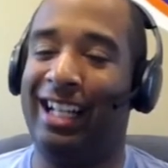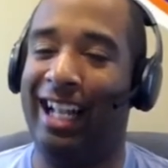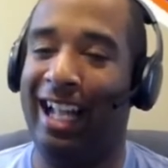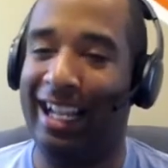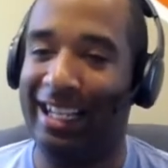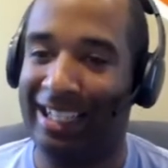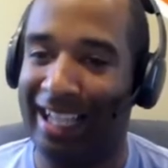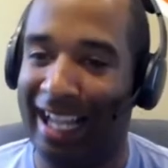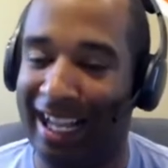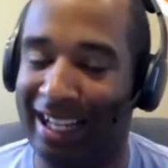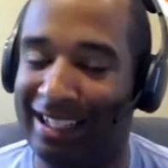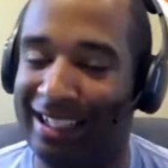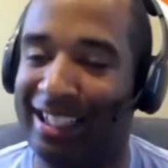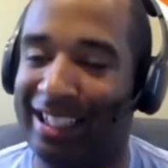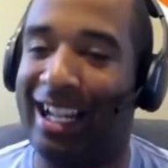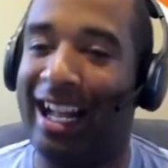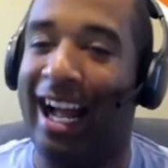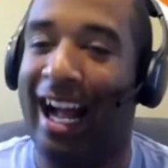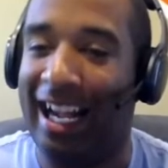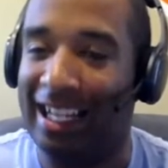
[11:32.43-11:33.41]
yes,
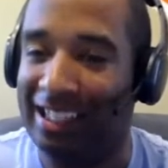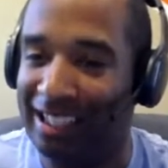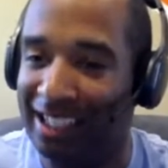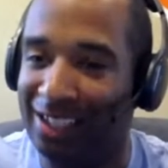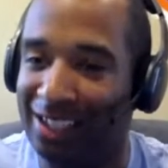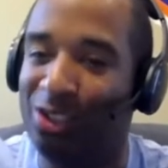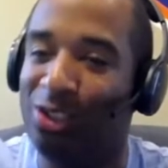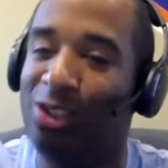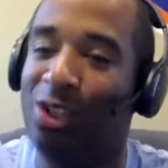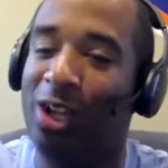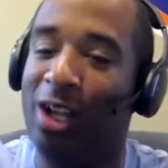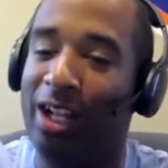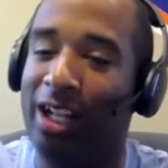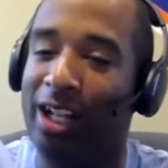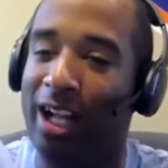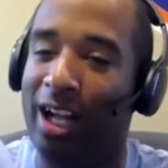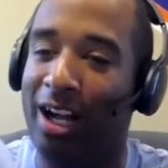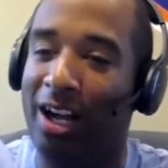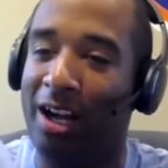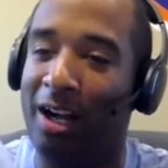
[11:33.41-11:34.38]
I did
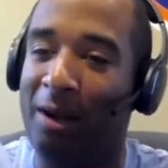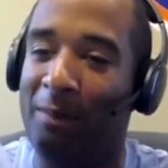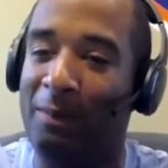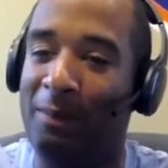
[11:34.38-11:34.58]
12